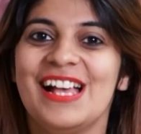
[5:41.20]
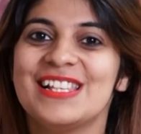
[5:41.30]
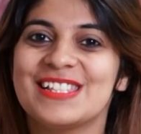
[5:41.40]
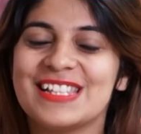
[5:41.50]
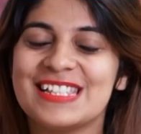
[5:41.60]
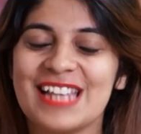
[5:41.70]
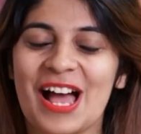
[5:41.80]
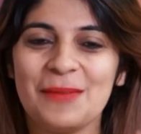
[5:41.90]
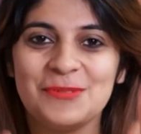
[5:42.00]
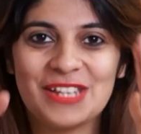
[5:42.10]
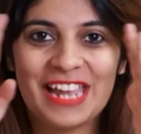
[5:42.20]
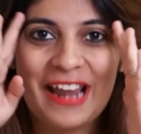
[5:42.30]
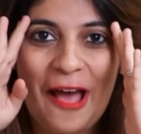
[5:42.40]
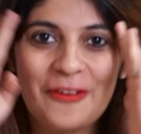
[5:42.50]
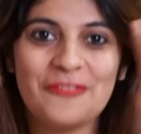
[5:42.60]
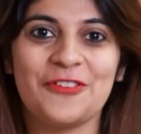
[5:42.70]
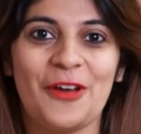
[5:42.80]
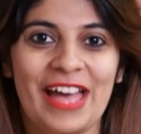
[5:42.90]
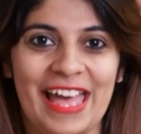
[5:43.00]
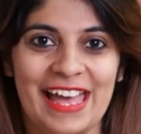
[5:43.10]
So it's time to get out of your
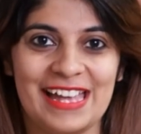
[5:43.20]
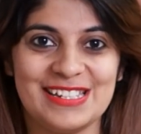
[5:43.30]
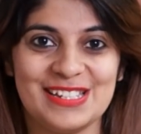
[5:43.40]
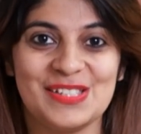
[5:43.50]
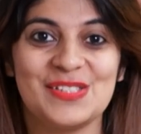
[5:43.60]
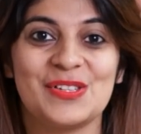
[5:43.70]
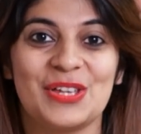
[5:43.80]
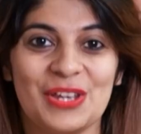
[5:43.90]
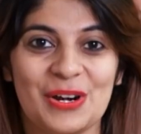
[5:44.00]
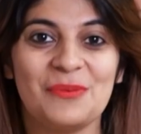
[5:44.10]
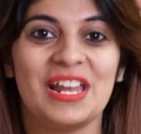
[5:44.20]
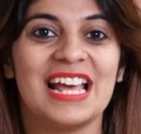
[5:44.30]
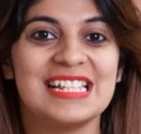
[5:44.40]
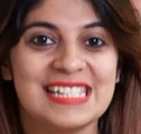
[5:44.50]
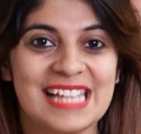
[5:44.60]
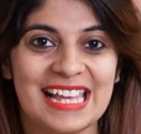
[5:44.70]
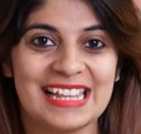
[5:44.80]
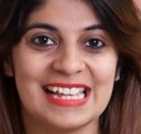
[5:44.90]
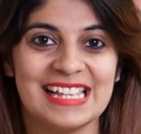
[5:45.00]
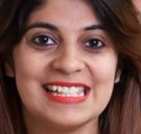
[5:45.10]
head. So here when I say
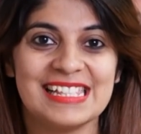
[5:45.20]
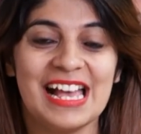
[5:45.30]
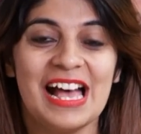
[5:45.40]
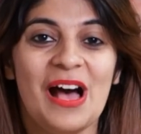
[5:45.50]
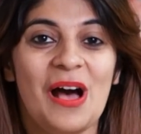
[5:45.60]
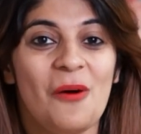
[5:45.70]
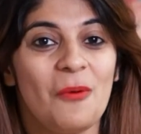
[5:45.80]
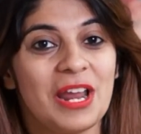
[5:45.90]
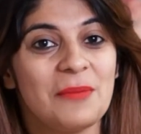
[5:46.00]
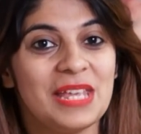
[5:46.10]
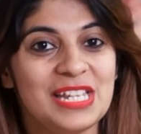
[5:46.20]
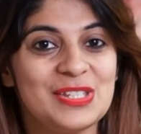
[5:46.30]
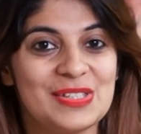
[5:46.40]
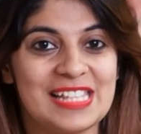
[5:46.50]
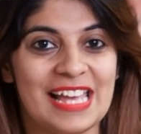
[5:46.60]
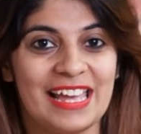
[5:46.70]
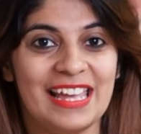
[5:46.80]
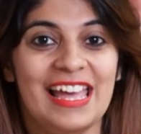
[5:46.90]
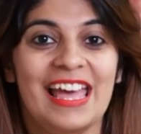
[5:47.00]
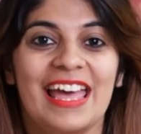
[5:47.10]
this, what I mean to
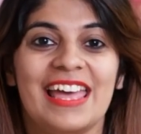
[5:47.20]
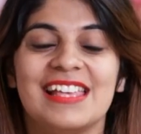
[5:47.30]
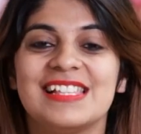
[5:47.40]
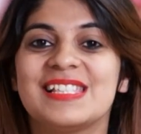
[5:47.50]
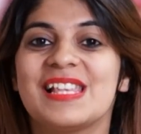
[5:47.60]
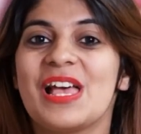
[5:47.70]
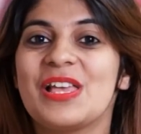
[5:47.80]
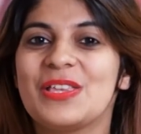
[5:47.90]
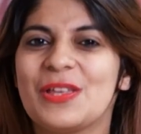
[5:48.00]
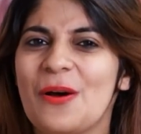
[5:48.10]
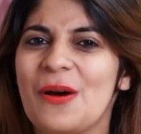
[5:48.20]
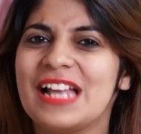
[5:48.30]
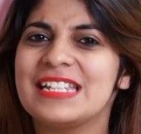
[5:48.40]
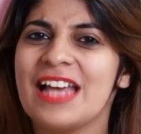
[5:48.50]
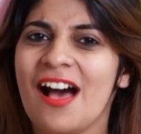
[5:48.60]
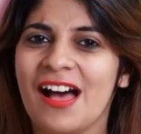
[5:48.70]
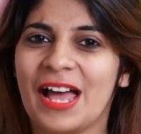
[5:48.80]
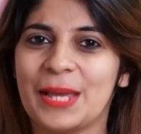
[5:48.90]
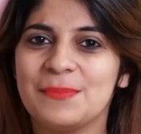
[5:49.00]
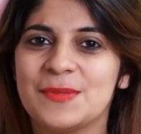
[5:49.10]
say is, you know, at
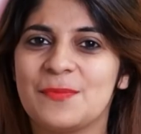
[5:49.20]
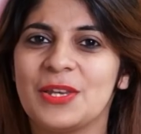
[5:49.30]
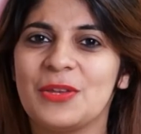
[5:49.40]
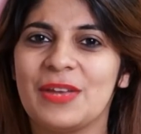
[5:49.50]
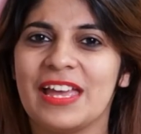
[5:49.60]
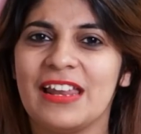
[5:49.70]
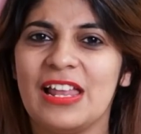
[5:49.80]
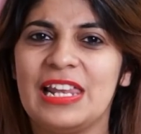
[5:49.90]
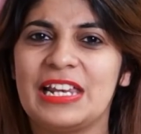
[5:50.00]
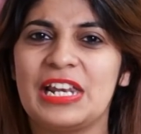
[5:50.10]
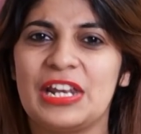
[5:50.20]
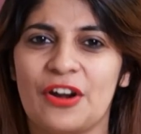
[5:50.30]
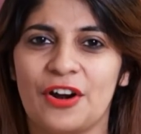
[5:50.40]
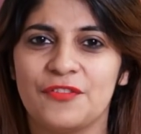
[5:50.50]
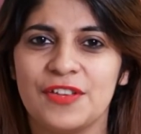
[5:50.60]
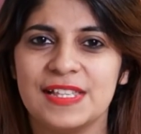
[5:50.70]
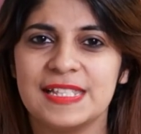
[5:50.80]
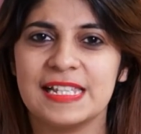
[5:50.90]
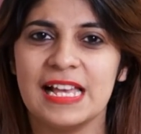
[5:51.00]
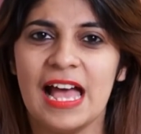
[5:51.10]
times when you get a little nervous